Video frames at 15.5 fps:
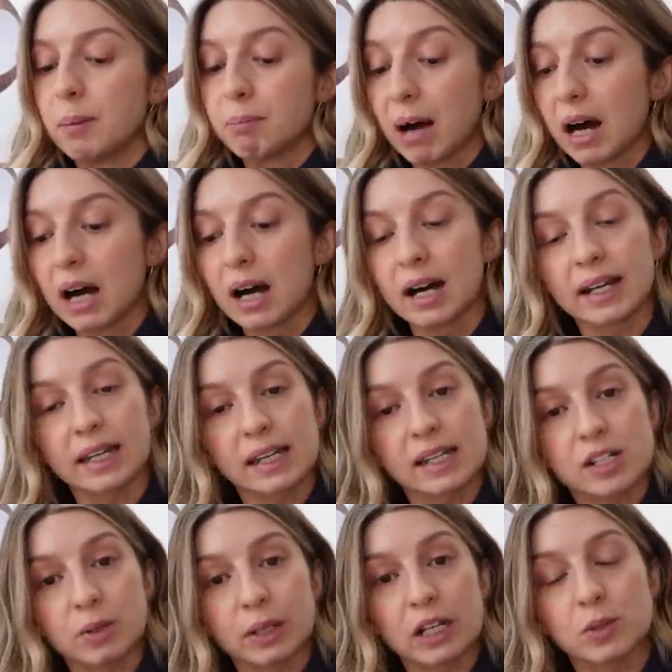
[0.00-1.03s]
buy
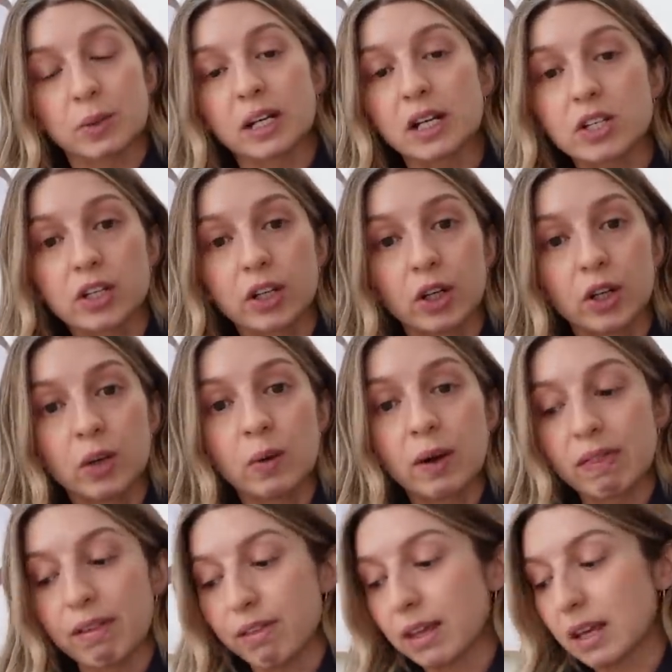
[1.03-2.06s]
in 2022
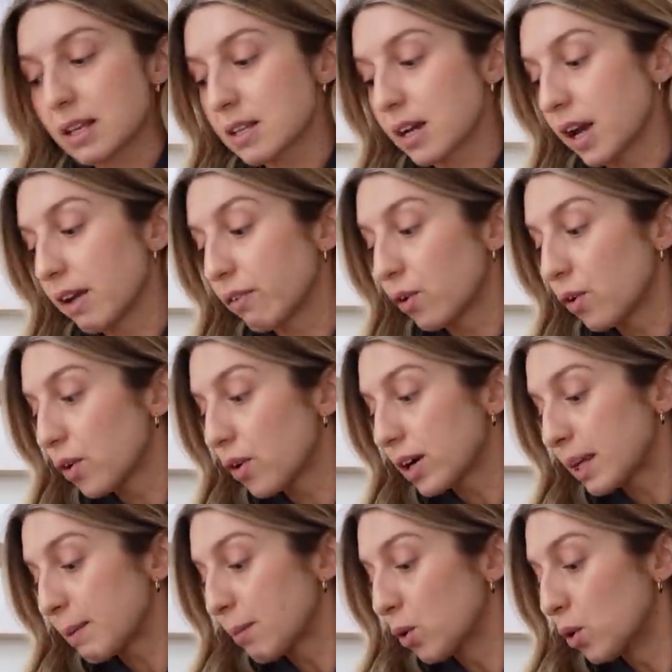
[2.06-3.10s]
and the things I've
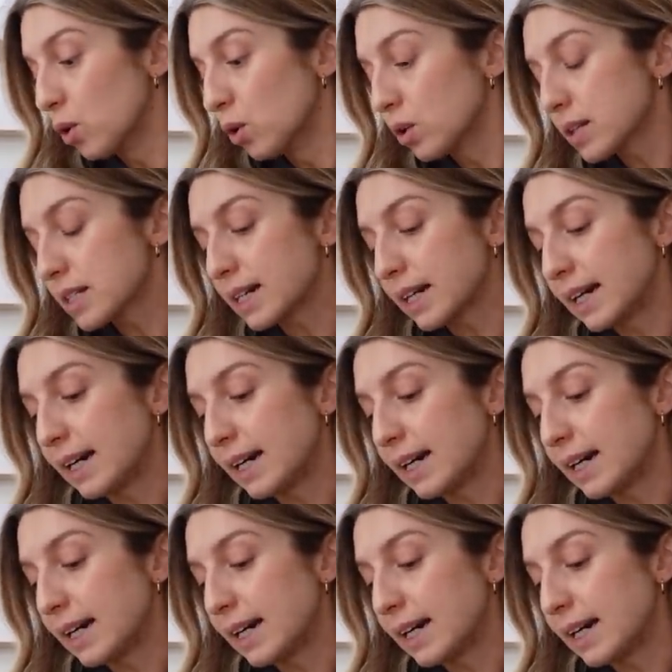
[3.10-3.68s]
already bought.